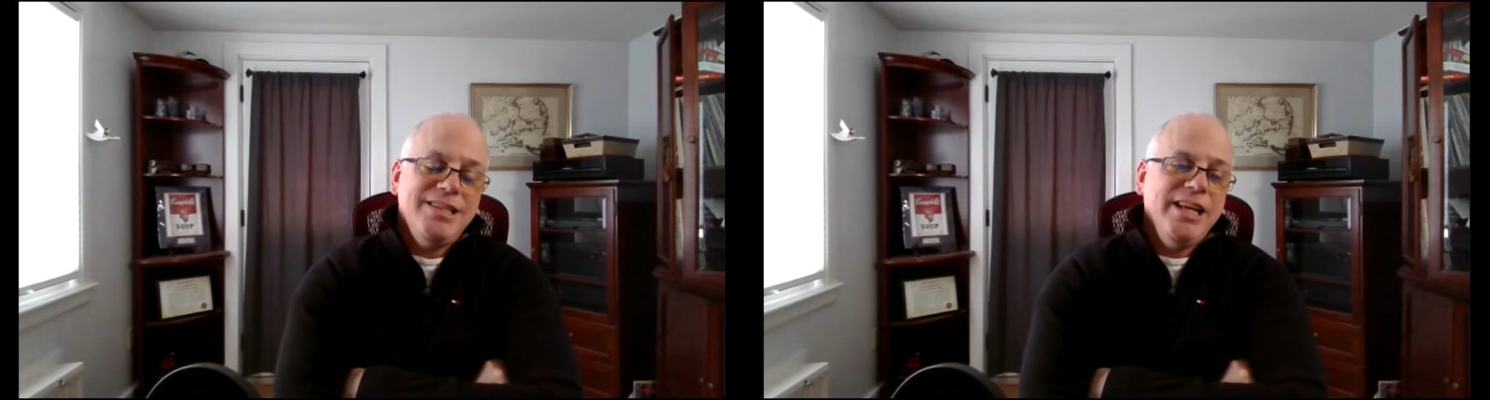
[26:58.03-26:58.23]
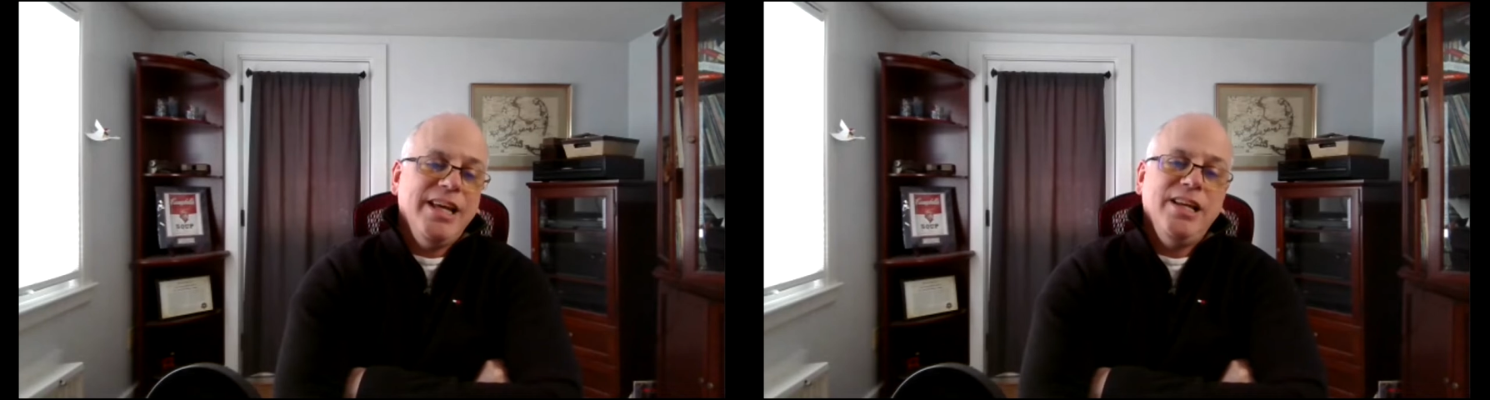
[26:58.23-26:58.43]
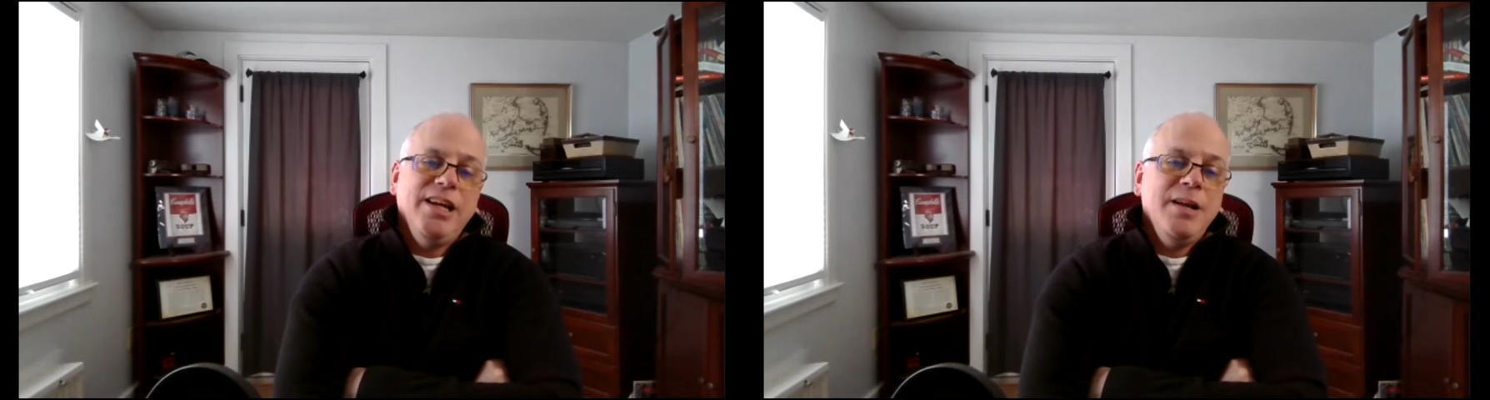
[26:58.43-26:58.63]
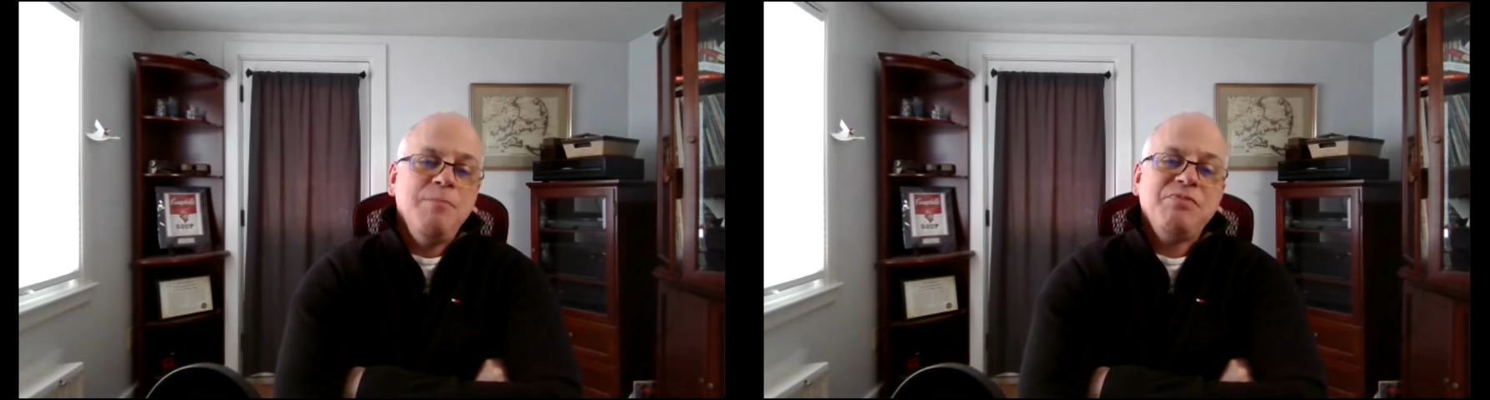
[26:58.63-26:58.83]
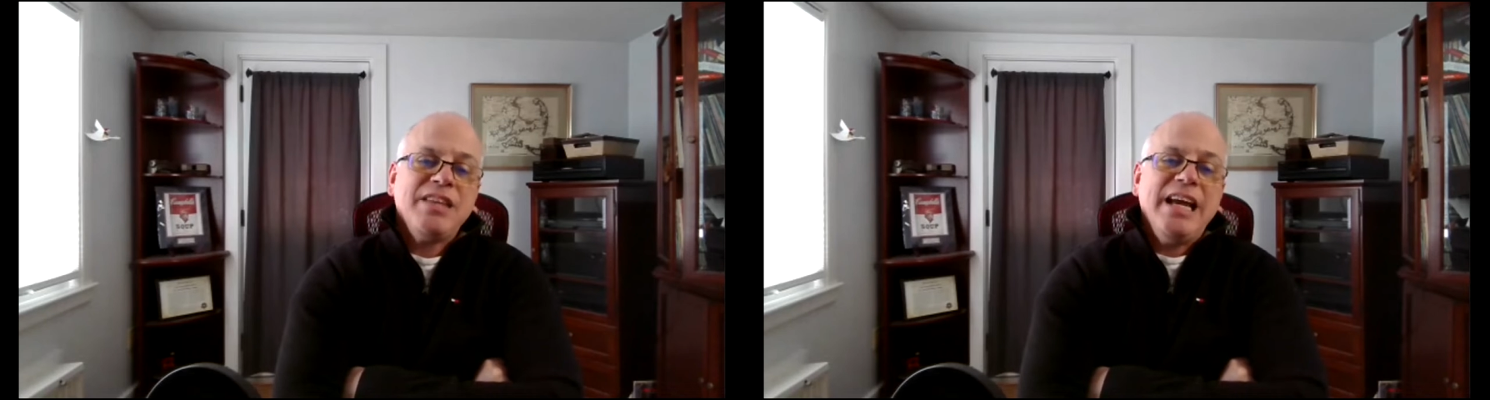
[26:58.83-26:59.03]
that
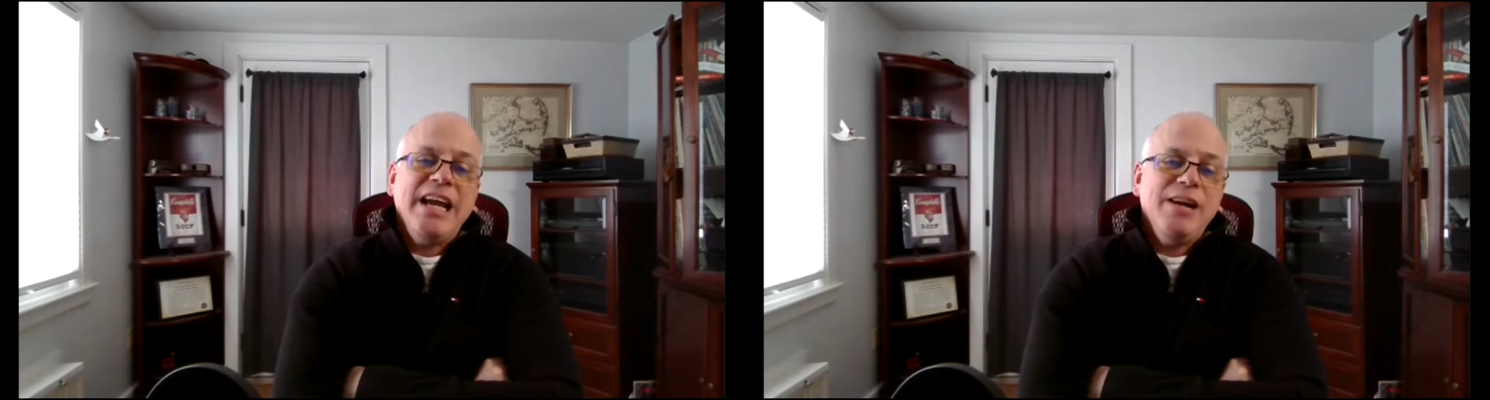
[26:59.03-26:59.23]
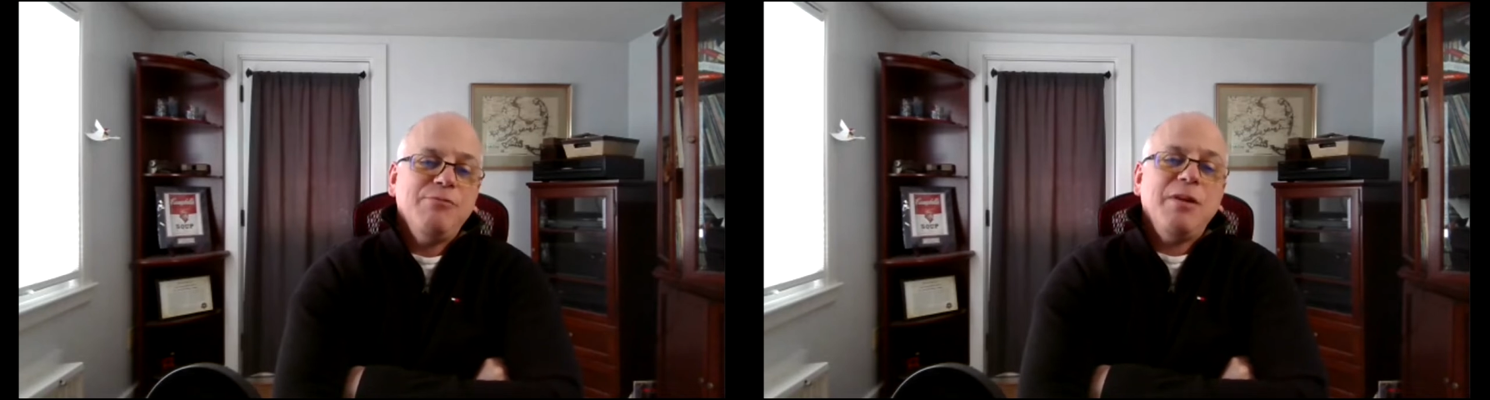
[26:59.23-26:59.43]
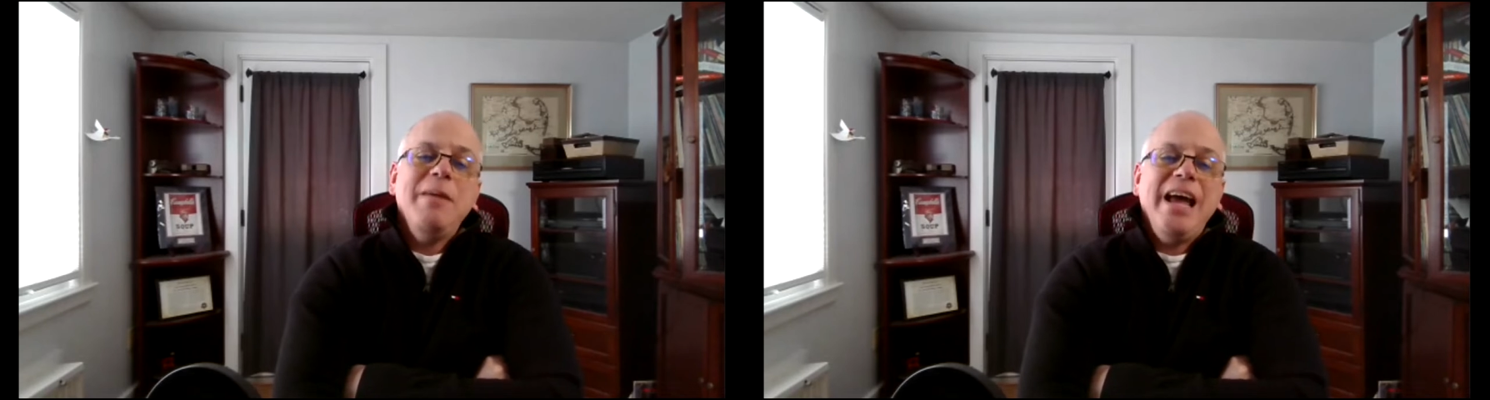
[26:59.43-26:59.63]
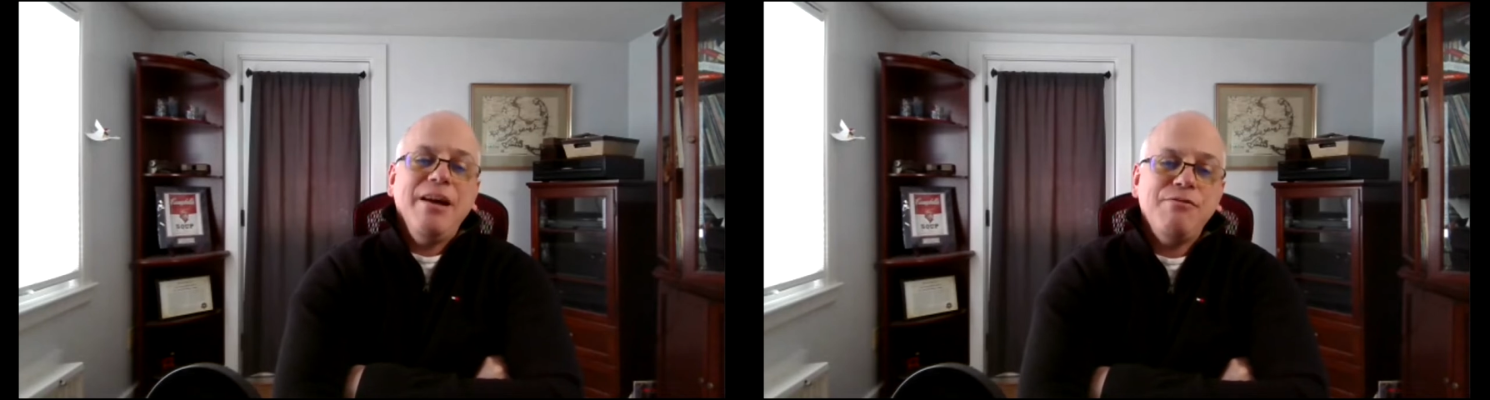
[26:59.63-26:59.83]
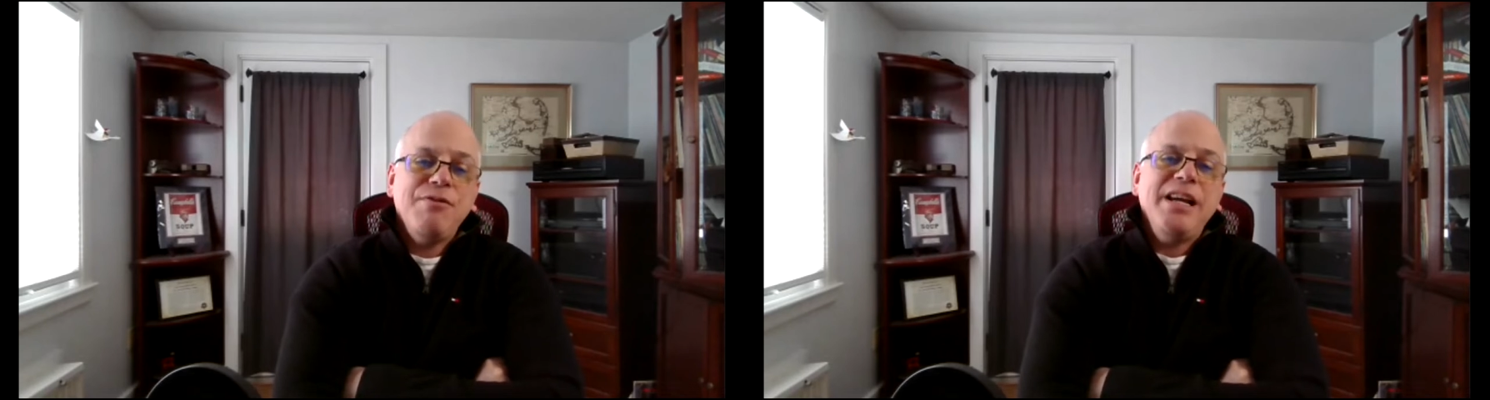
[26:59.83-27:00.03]
from
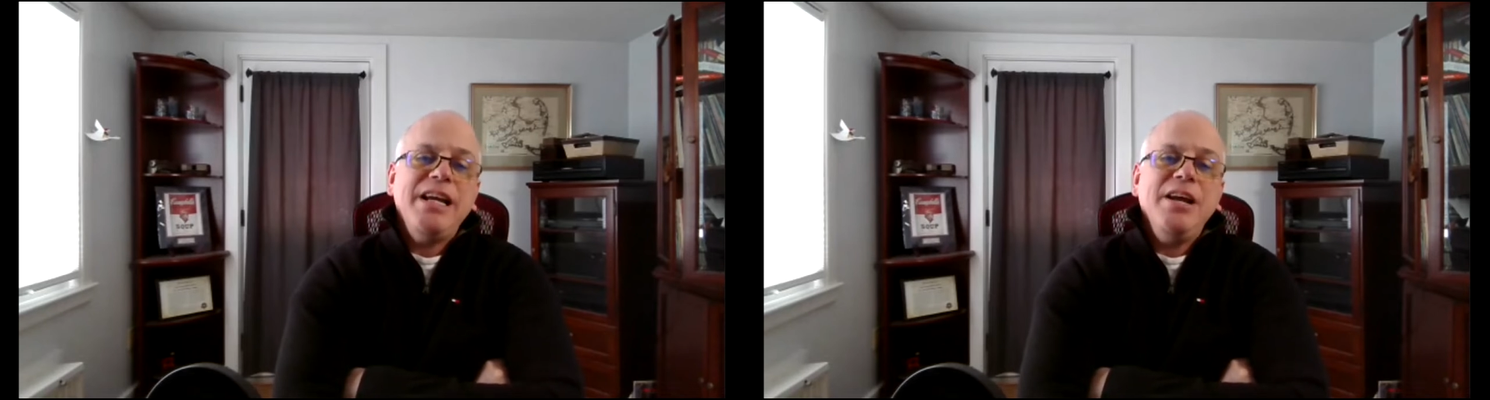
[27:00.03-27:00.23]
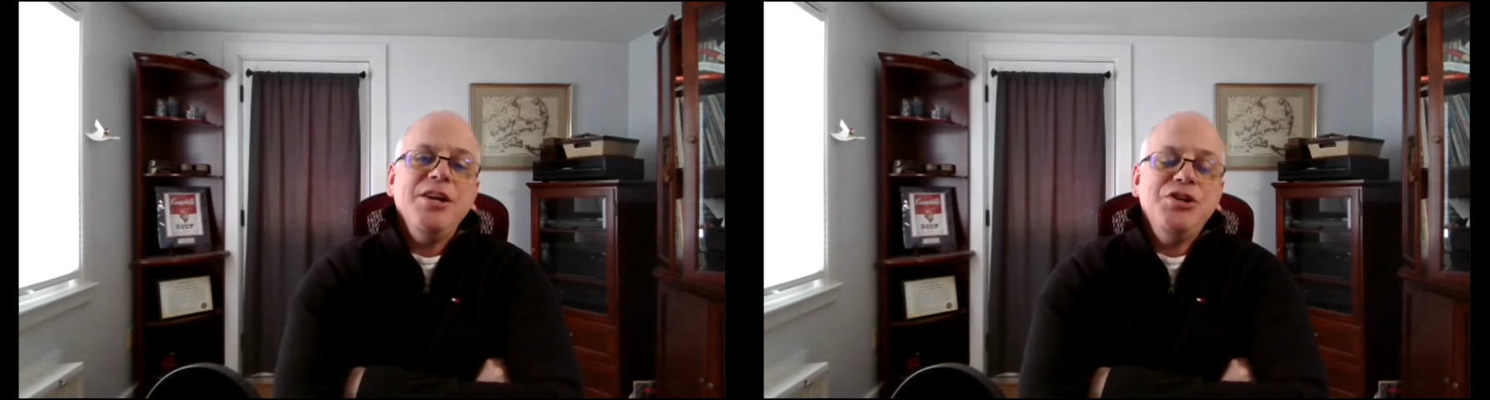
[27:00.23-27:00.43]
every